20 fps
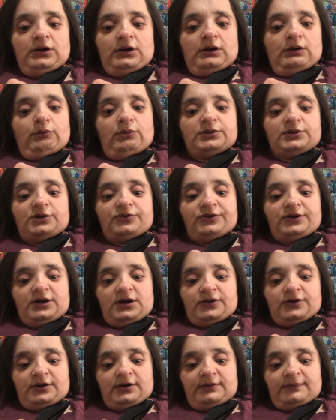one or the
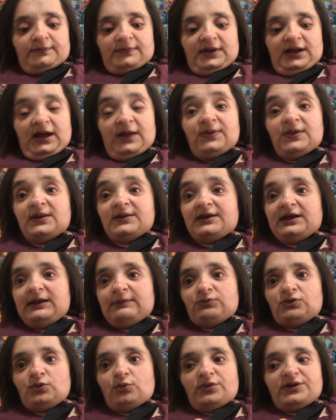other, and then
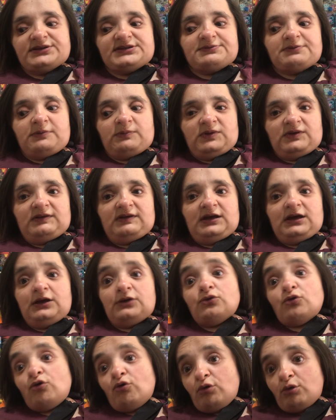keep the ones from the
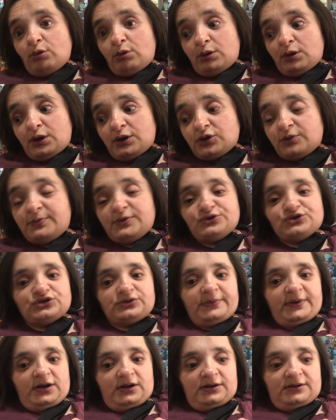tin or the booster
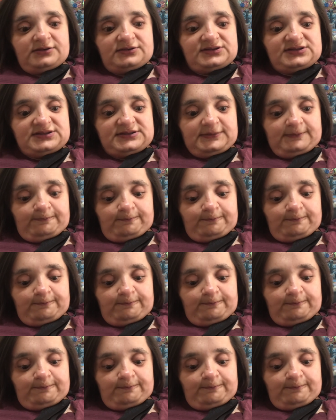box.